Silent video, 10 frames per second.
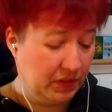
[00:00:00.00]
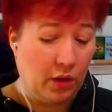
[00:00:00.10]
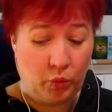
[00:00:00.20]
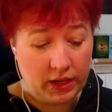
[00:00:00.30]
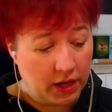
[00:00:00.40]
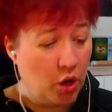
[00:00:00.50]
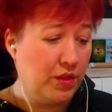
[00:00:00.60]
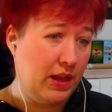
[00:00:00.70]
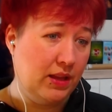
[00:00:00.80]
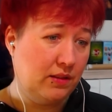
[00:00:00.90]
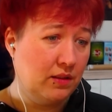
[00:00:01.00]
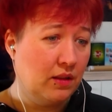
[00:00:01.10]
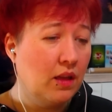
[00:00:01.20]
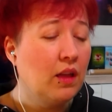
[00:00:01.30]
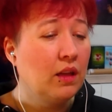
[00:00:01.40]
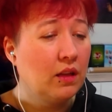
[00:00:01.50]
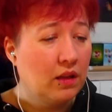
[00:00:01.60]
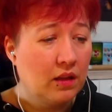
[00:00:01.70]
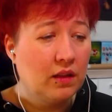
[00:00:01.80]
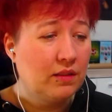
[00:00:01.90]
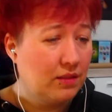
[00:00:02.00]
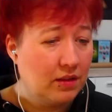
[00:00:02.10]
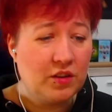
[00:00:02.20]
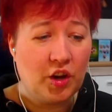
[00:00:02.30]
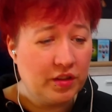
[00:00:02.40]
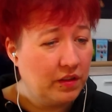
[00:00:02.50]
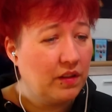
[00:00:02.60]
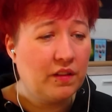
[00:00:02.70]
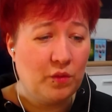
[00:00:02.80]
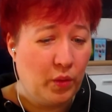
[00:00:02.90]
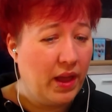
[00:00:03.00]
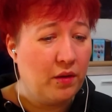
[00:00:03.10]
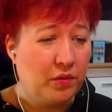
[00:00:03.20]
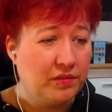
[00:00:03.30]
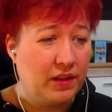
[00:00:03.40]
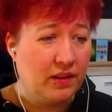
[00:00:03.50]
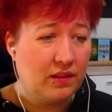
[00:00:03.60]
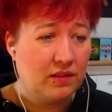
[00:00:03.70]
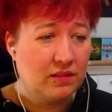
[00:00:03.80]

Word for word: yeah, we know that. The doctor is aware of that.